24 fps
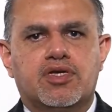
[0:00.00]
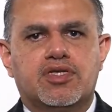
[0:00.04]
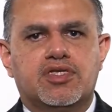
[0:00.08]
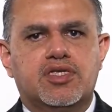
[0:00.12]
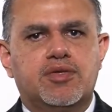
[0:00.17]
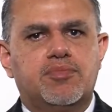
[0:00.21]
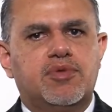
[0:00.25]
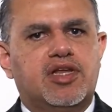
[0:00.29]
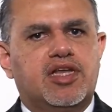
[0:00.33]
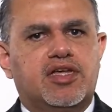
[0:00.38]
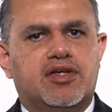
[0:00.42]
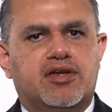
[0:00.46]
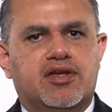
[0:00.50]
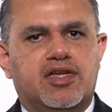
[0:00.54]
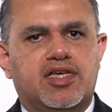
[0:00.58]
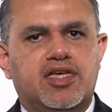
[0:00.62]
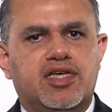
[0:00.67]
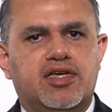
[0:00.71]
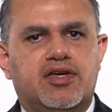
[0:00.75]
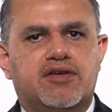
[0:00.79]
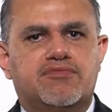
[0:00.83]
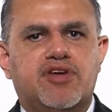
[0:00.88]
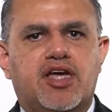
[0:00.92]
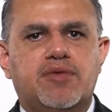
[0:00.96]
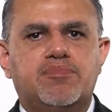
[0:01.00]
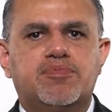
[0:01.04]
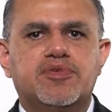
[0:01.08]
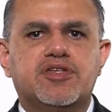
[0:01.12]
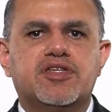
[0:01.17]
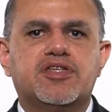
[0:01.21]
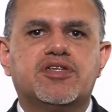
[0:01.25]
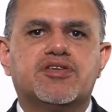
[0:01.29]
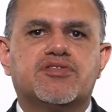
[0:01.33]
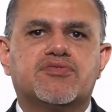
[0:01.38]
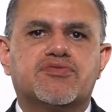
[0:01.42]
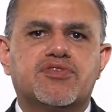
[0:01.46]
Similarly, a
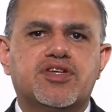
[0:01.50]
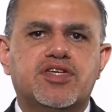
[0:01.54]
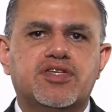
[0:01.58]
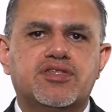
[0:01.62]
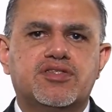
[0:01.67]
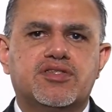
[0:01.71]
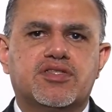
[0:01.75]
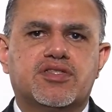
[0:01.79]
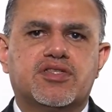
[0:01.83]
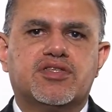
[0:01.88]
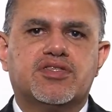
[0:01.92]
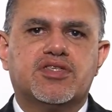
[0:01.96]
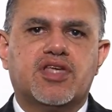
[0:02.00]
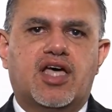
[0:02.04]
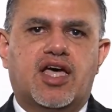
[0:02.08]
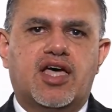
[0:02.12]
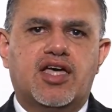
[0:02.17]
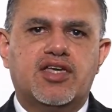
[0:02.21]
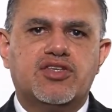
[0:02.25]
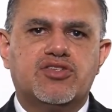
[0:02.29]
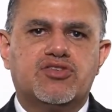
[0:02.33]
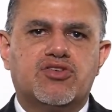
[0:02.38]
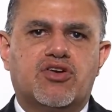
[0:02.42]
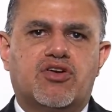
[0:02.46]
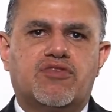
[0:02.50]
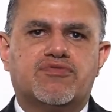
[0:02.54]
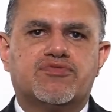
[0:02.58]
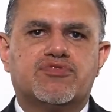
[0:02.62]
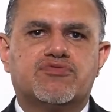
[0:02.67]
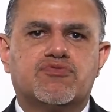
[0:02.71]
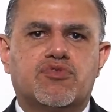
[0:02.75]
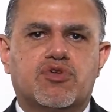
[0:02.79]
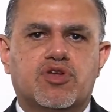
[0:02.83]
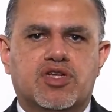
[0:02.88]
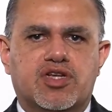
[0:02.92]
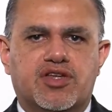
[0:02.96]
rapid increase in the size of
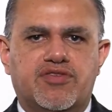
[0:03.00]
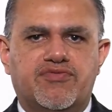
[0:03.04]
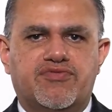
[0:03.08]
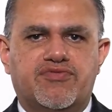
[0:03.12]
swollen